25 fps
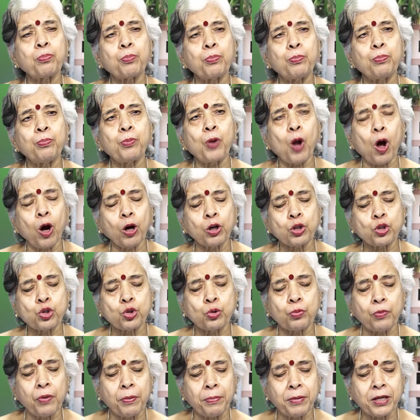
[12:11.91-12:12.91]
block to
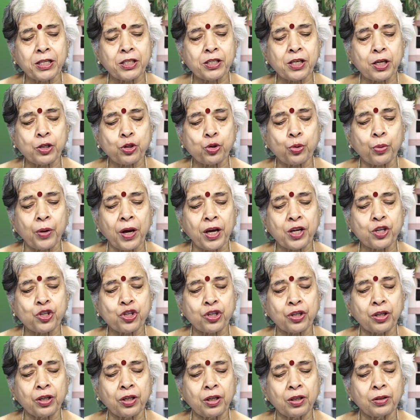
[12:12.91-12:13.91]
women's
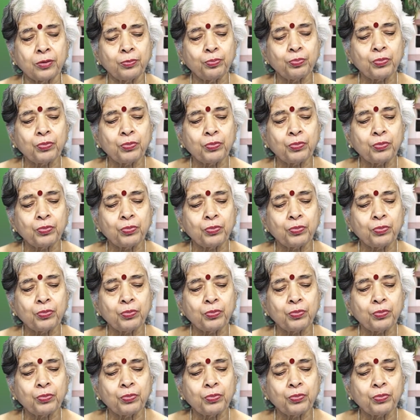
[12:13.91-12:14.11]
education.